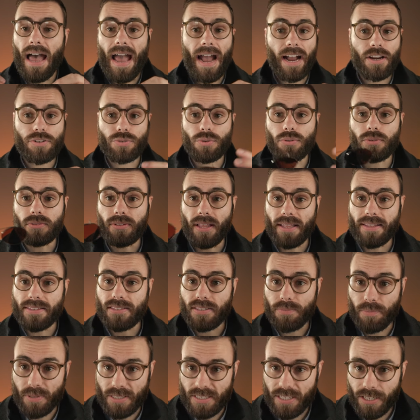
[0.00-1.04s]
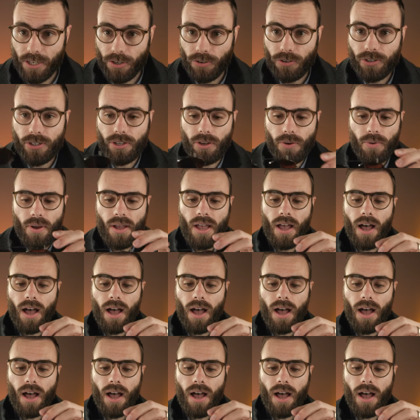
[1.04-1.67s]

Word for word: actual lens material.